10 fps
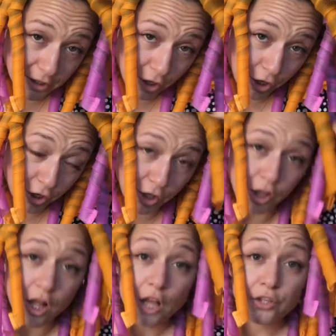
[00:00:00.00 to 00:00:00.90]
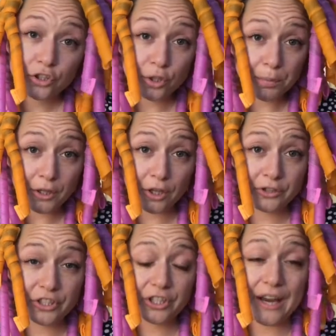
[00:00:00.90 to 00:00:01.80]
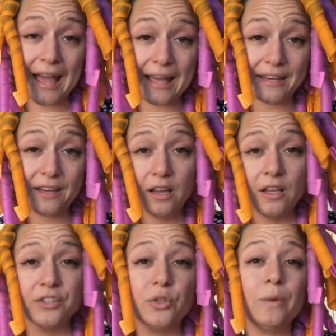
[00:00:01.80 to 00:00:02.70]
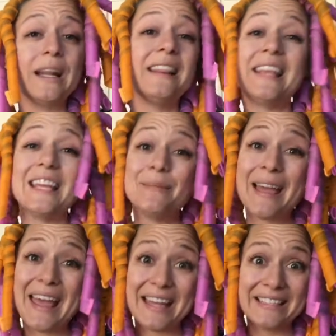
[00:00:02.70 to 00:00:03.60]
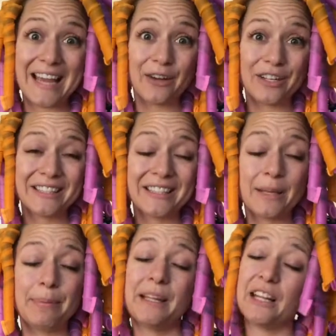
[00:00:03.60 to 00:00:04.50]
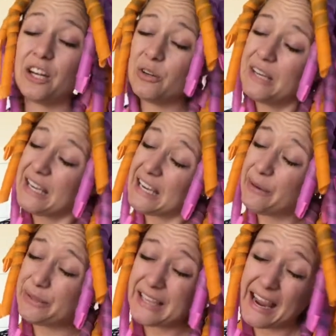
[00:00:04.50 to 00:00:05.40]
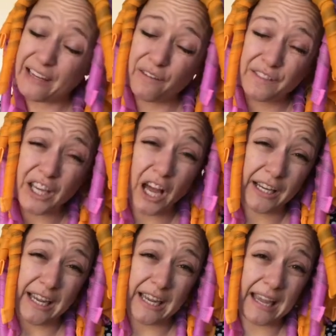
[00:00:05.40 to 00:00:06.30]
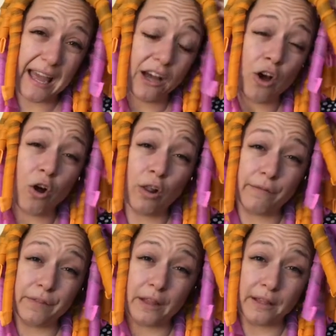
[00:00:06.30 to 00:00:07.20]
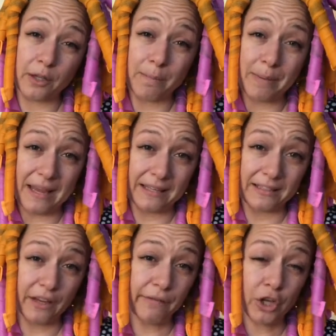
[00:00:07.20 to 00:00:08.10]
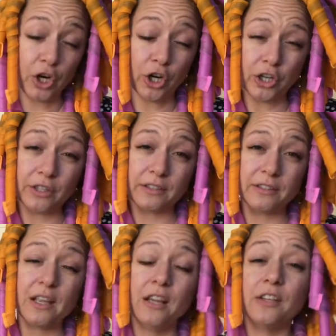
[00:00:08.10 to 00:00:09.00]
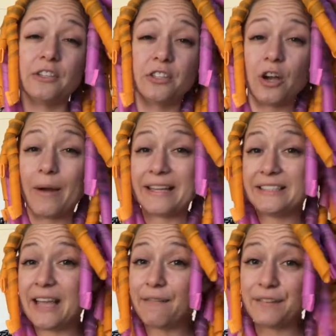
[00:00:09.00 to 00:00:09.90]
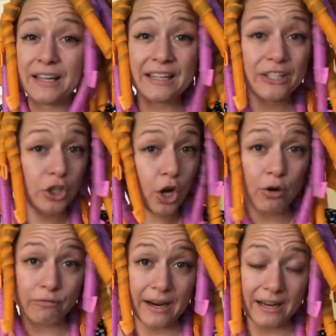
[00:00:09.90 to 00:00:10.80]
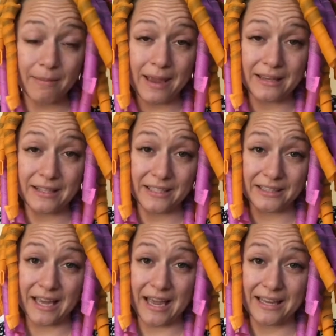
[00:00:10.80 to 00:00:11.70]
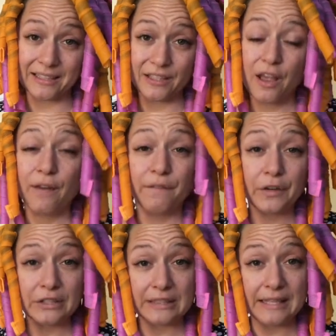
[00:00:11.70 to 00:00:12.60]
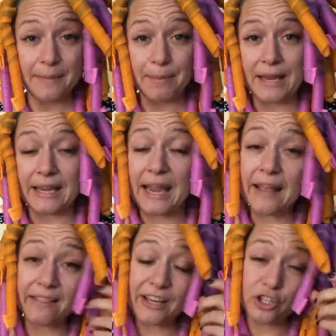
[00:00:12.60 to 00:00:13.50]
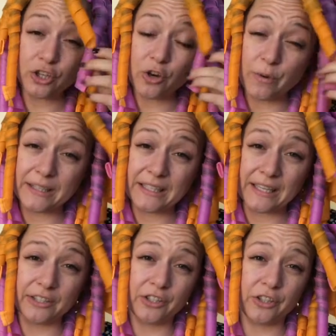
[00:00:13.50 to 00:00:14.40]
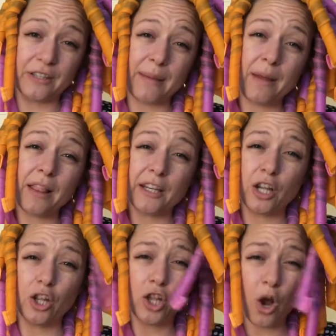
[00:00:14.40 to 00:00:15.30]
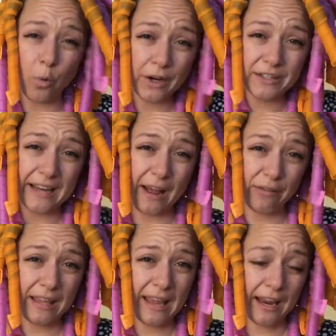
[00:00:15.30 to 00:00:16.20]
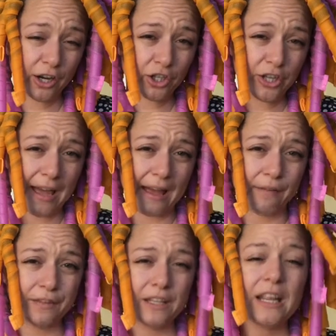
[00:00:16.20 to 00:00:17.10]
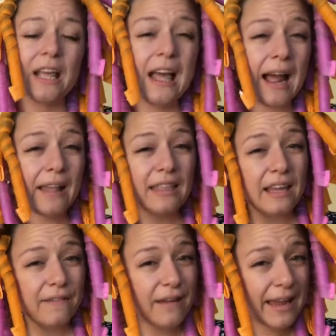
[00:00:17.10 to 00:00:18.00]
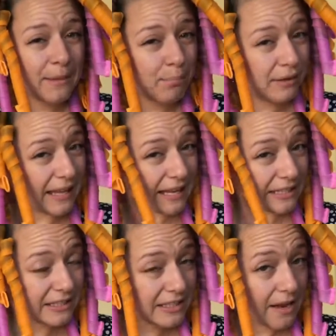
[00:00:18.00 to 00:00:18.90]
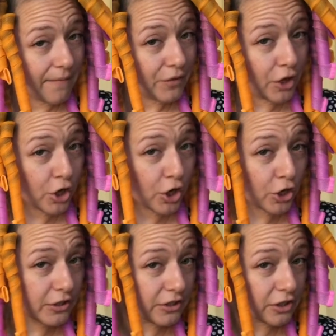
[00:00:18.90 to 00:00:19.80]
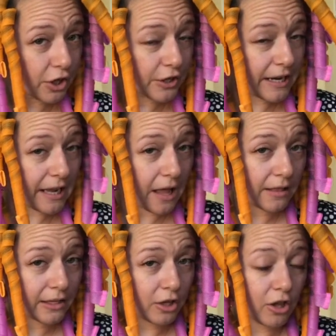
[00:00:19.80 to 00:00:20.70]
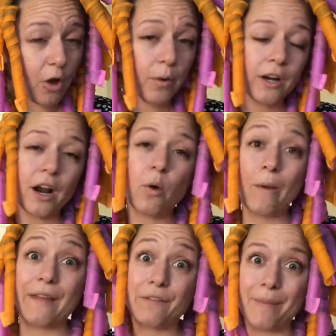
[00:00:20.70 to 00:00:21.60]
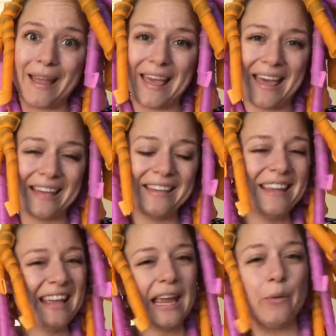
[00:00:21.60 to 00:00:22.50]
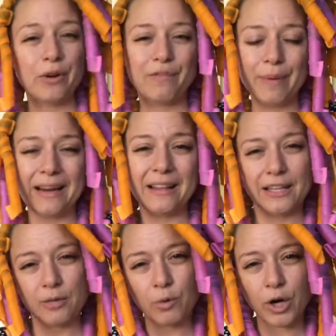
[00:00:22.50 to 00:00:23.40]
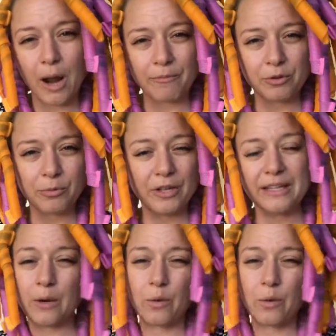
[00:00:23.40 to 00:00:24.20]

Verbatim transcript: the curl super close to your head. So when I laid my head down onto the pillow, it was kind of tugging at all of the little base of the curls. So I definitely don't recommend these guys for sleeping unless you're going to insert them a little lower down the hair shaft. I think if I had placed the curls starting a little lower away from my head, it would have been a little more comfortable and there